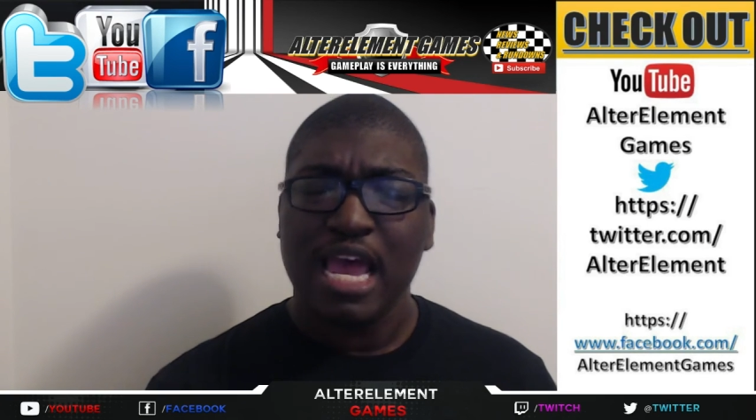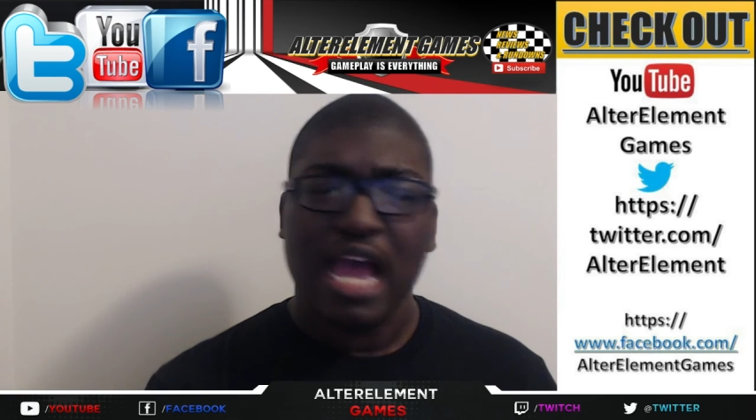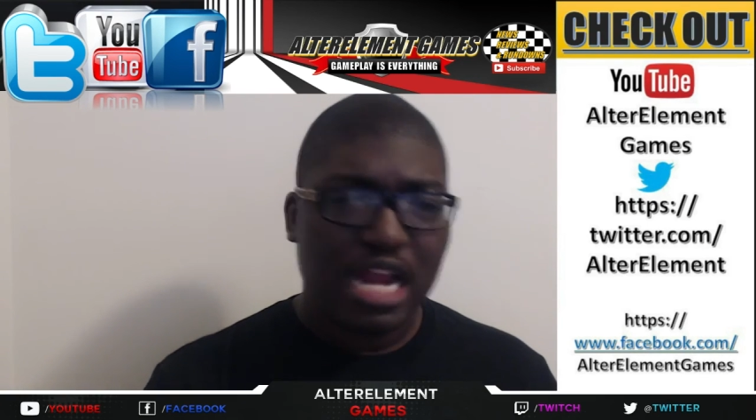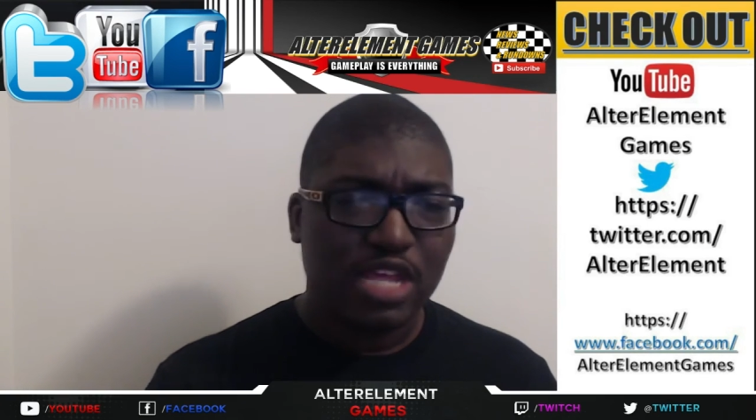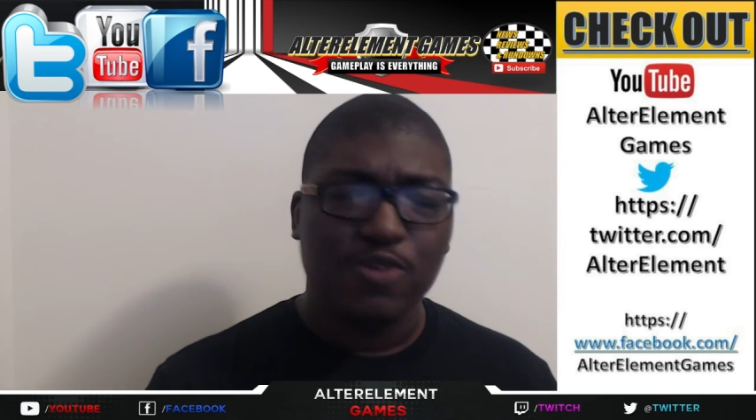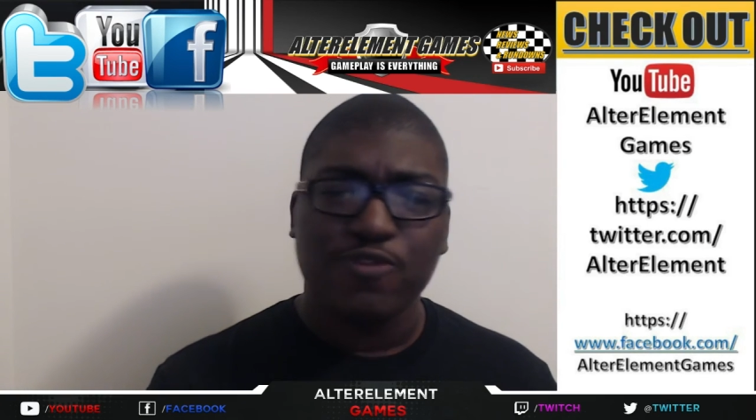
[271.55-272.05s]

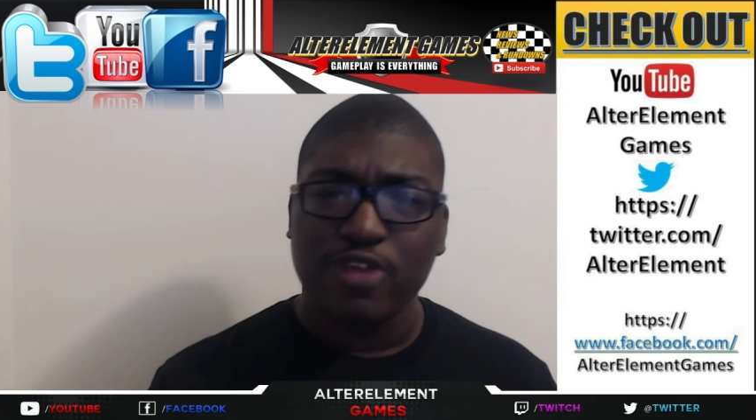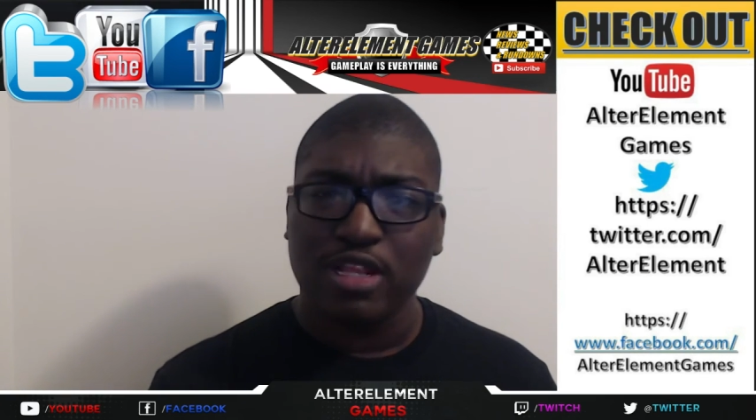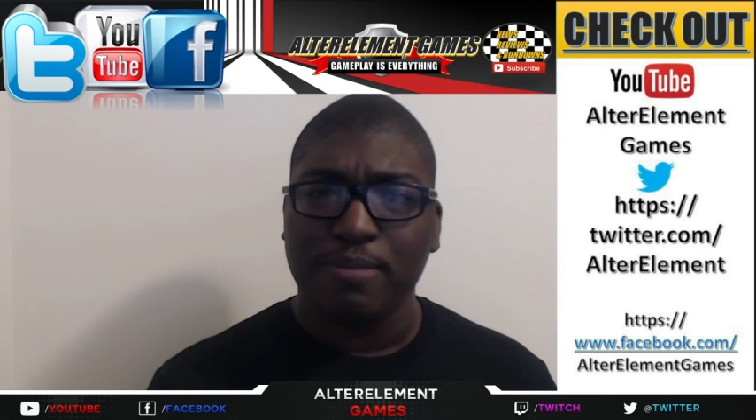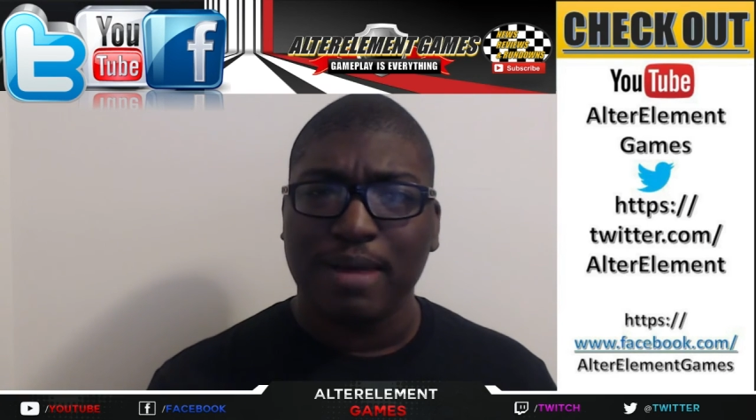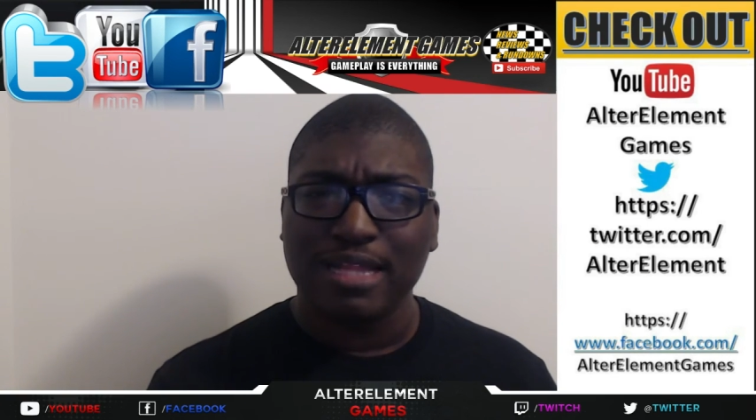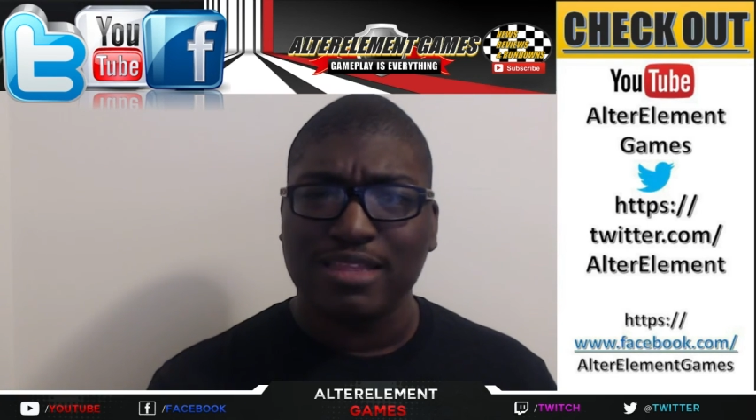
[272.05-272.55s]
How do you feel
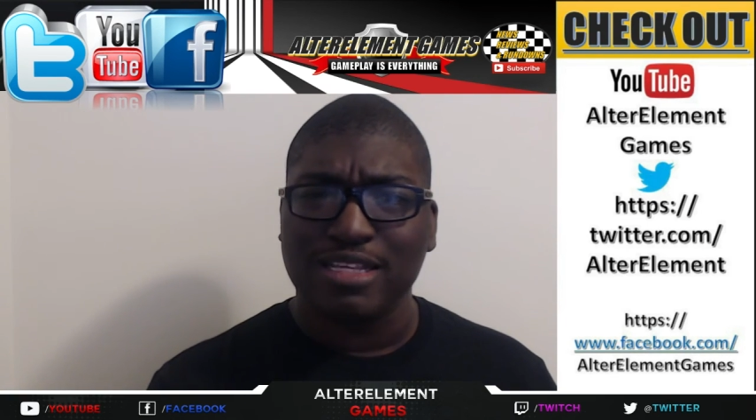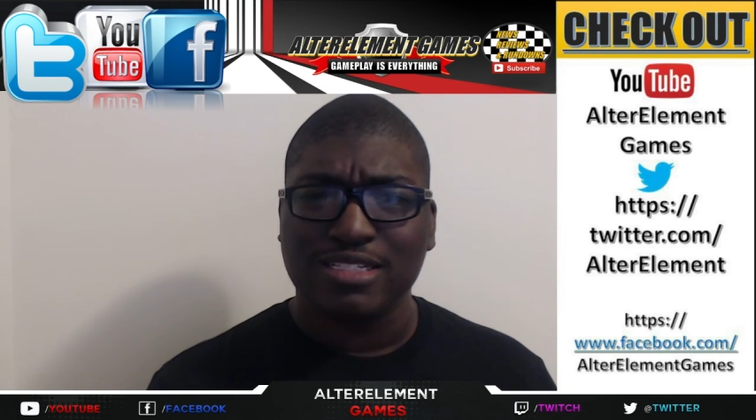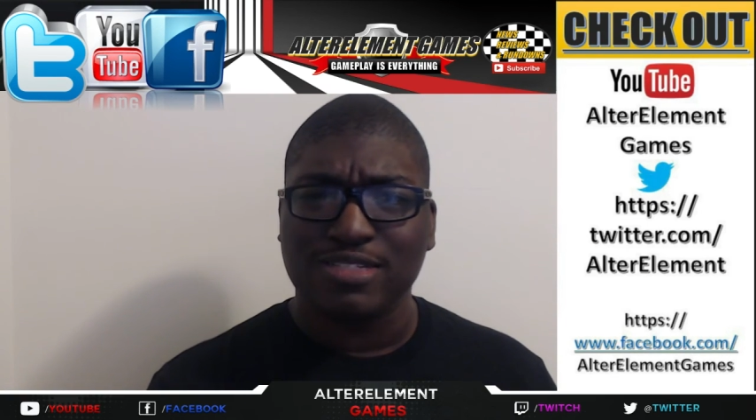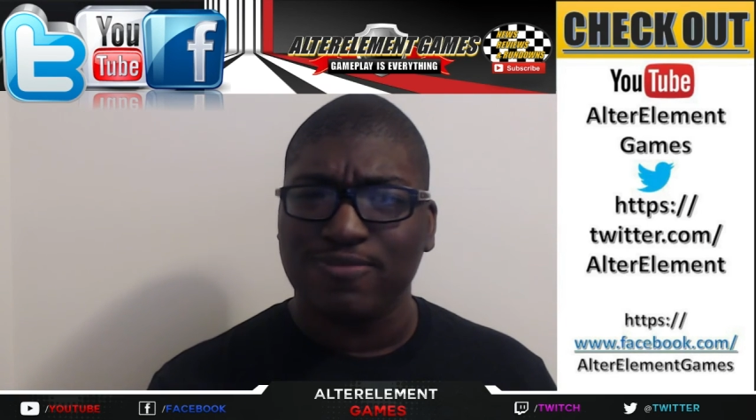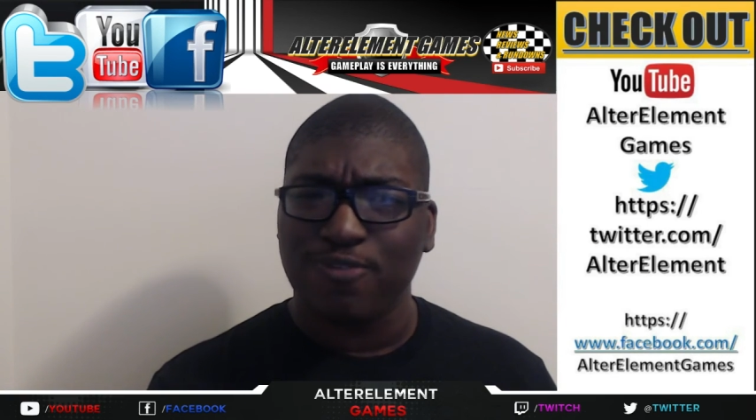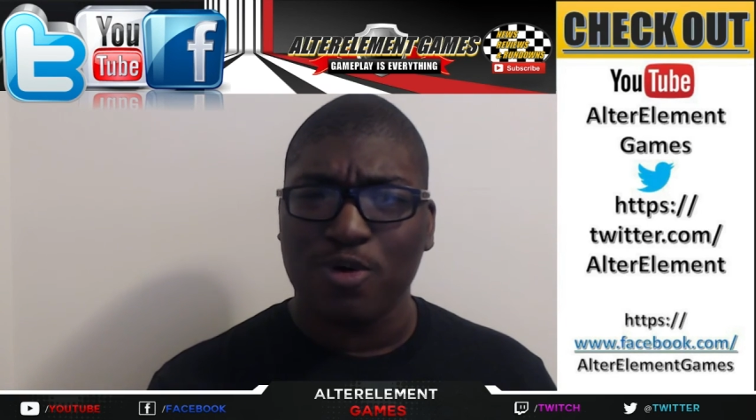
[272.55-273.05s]
about
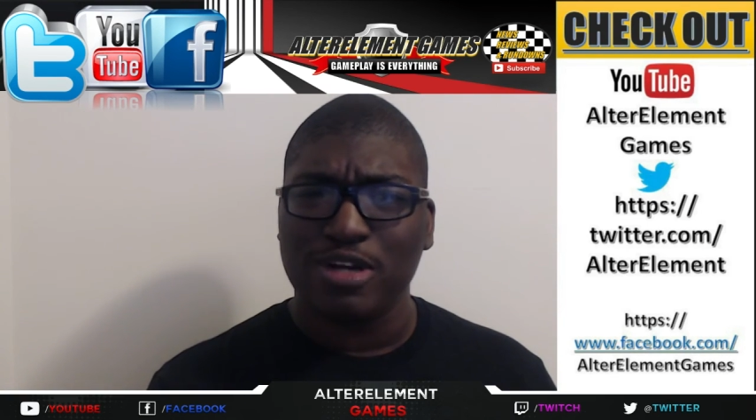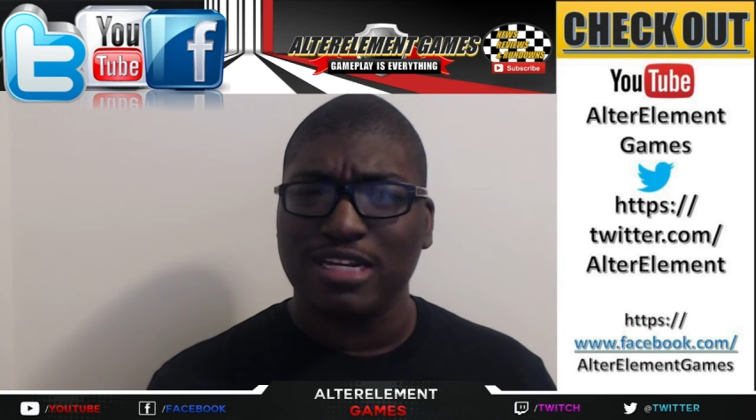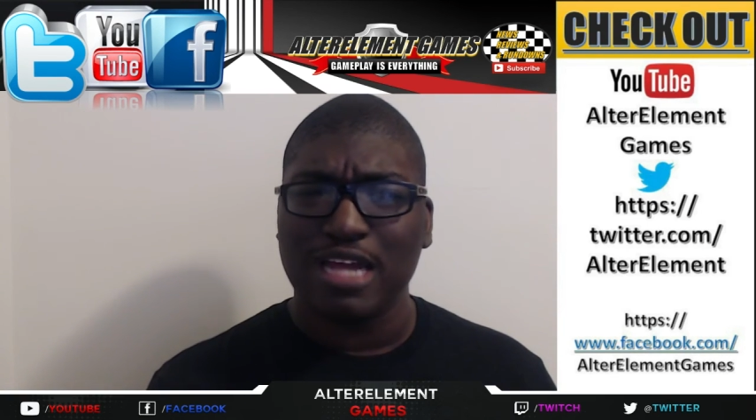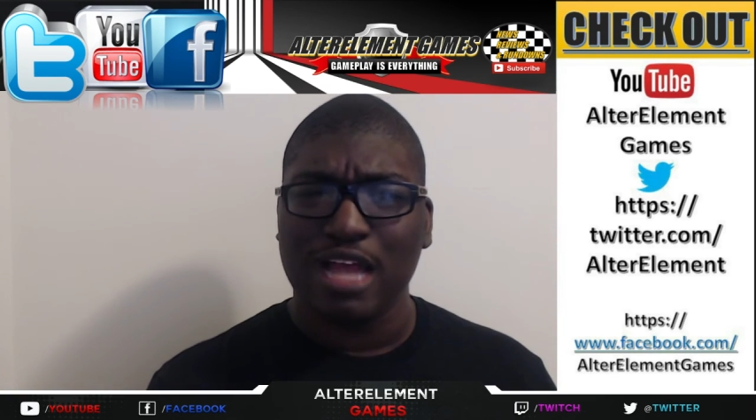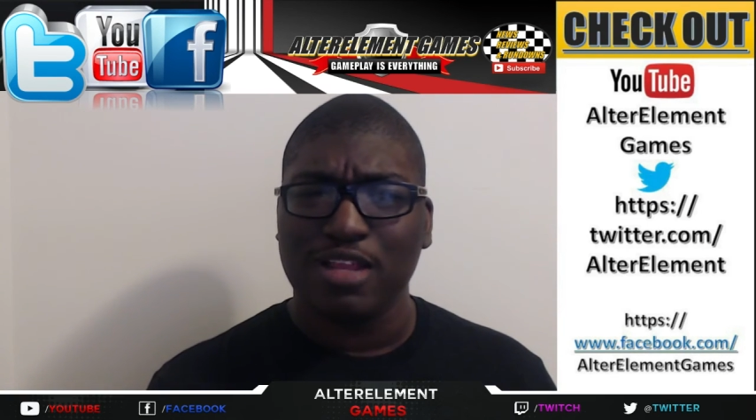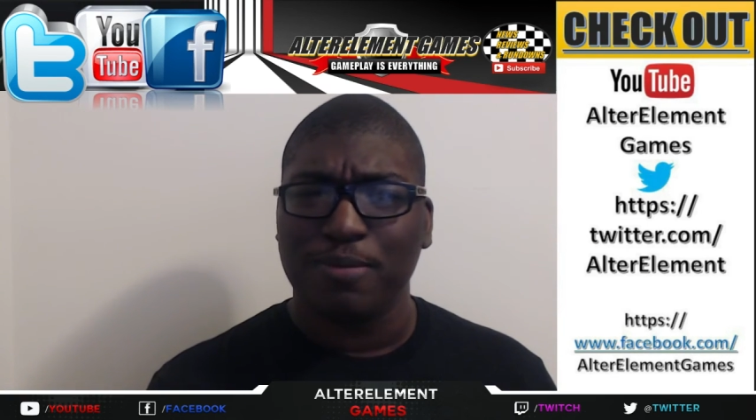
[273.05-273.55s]
this
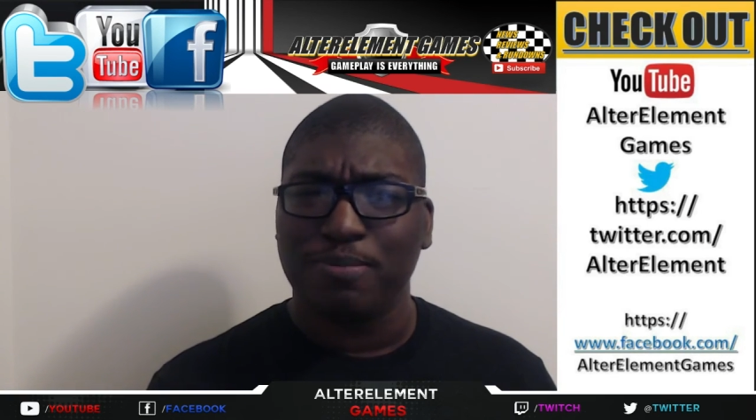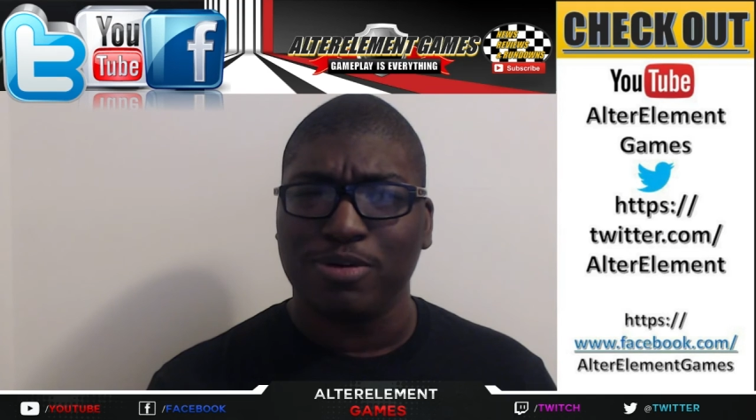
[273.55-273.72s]
$40